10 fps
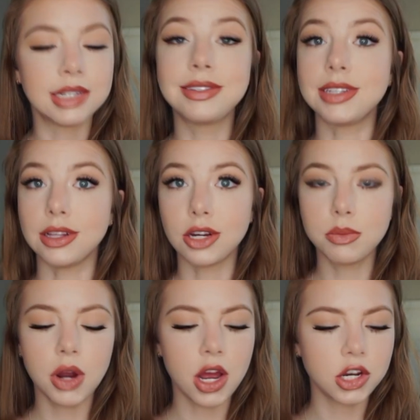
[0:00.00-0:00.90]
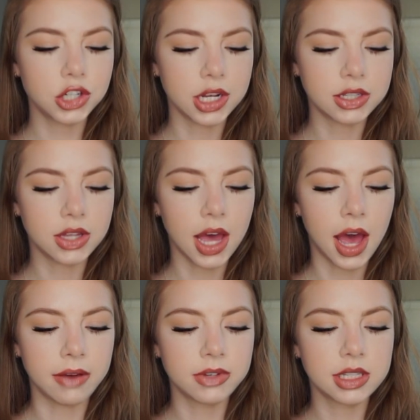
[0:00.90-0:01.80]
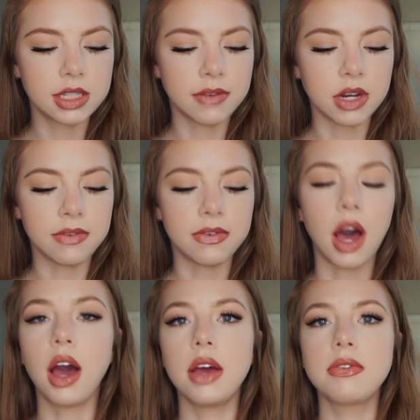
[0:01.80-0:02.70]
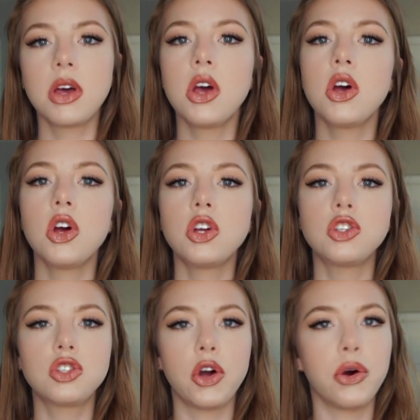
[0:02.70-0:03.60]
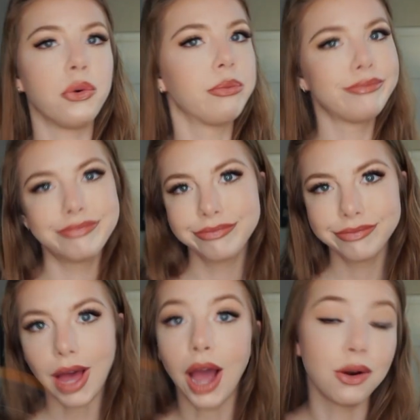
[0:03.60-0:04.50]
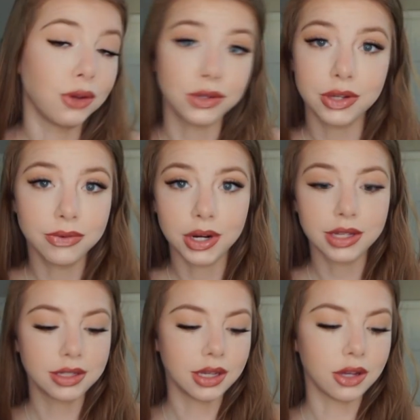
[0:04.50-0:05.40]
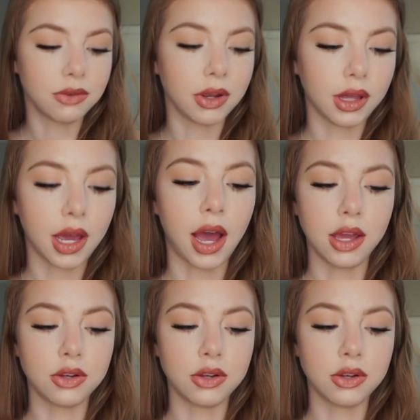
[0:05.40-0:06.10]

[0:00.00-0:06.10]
concealer brush. It's the F75. So I don't use it for concealer really, I